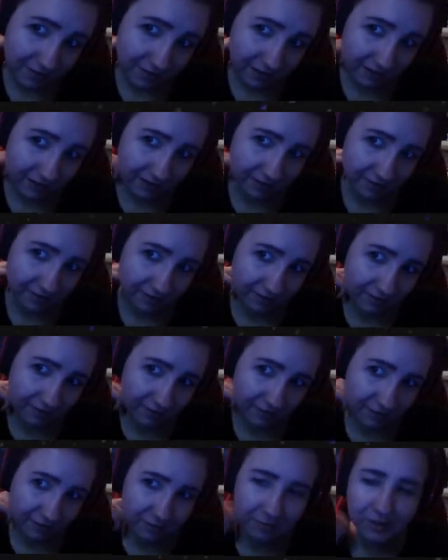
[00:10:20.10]
as you'll see
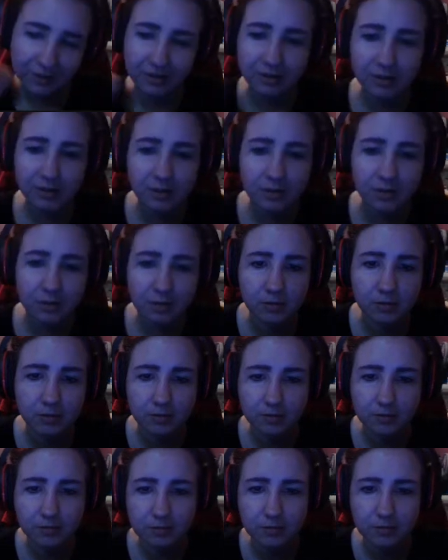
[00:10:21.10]
in a minute.
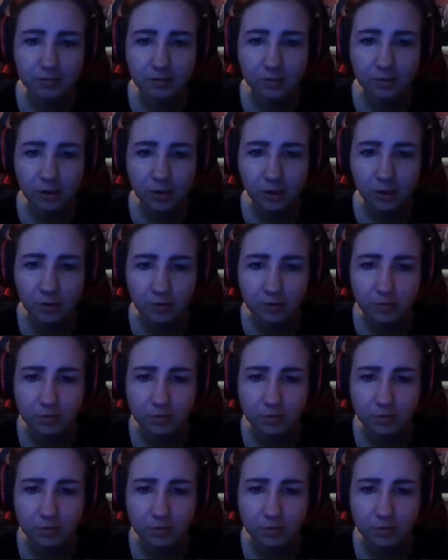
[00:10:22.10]
Oh.